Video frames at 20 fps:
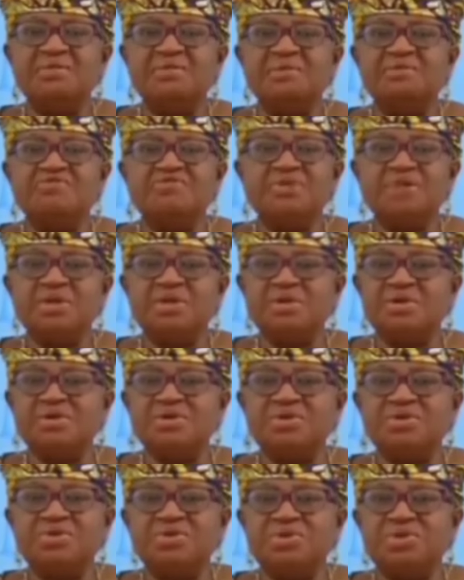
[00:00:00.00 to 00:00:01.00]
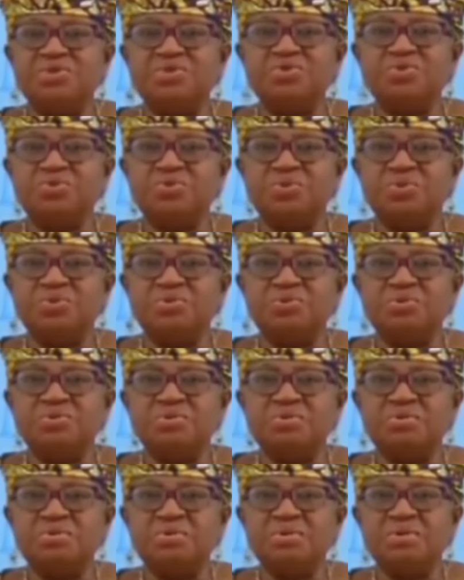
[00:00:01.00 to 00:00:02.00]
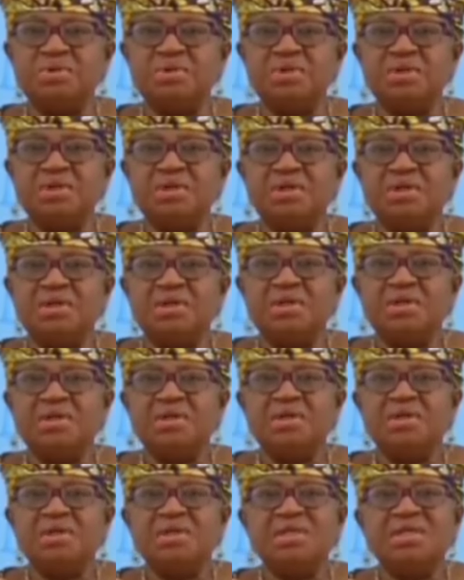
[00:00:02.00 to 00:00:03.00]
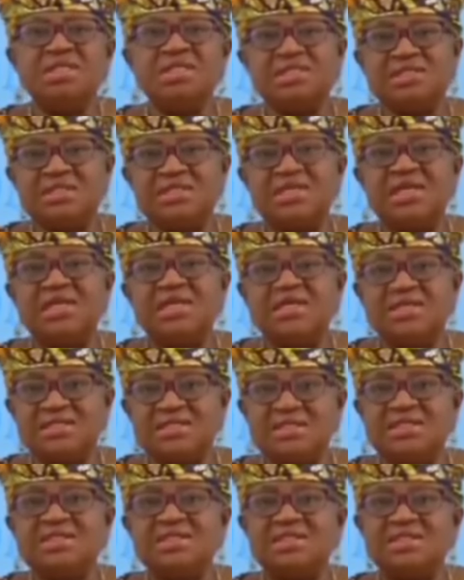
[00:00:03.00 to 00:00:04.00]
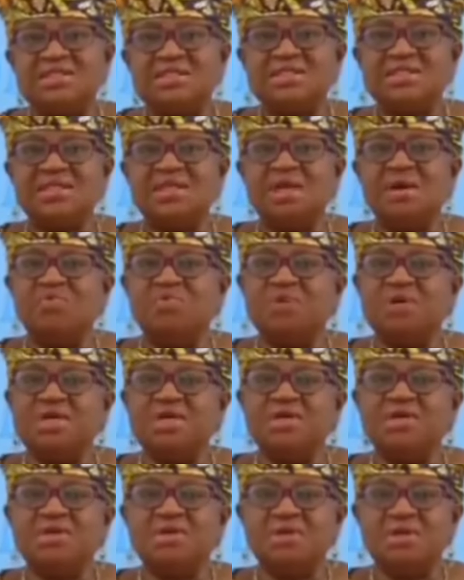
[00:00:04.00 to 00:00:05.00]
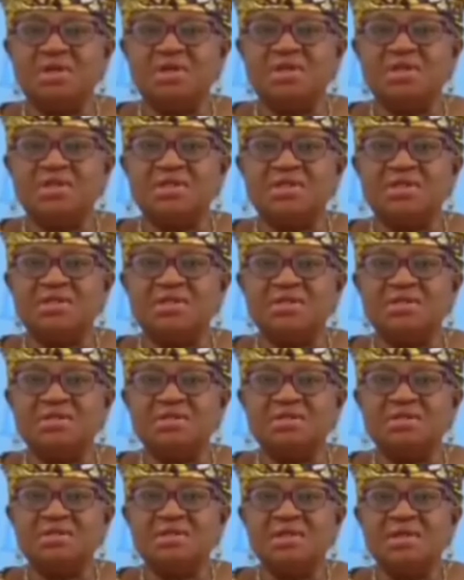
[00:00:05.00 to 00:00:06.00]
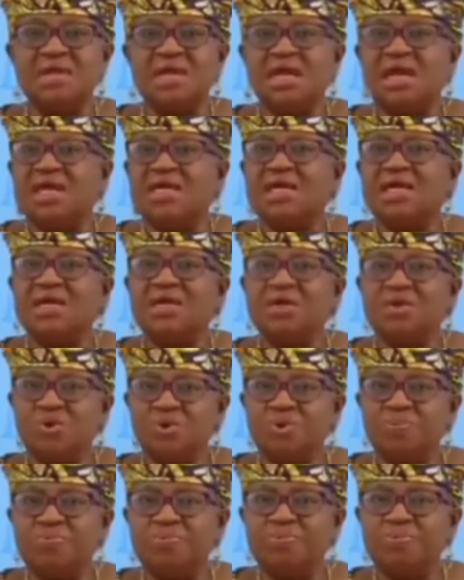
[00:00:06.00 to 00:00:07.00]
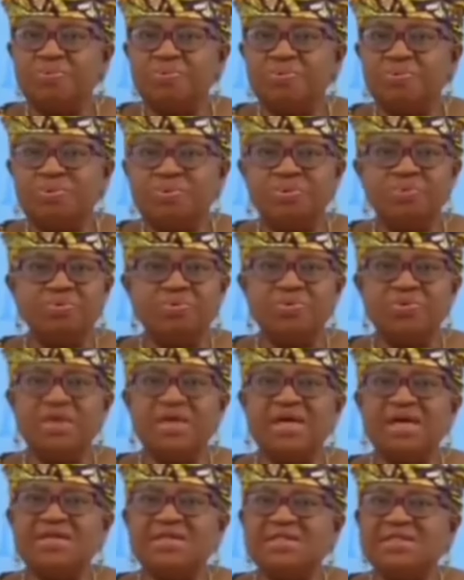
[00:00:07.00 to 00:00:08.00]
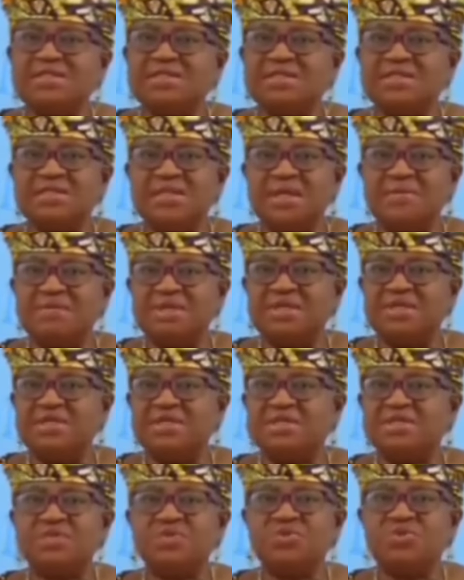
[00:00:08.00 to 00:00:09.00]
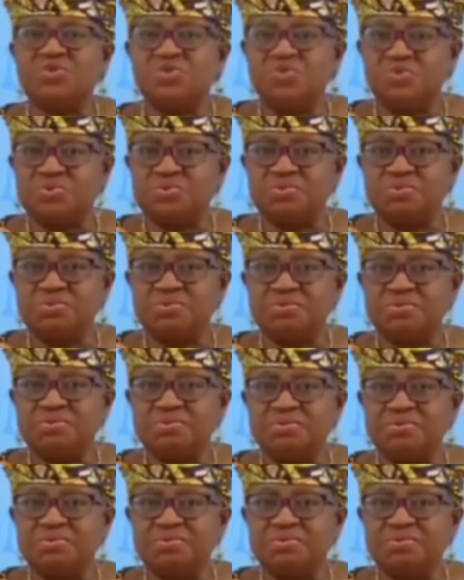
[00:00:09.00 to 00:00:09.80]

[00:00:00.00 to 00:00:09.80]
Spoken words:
and for the country to grow. They insist they are working on this, and I hope we can see stability soon.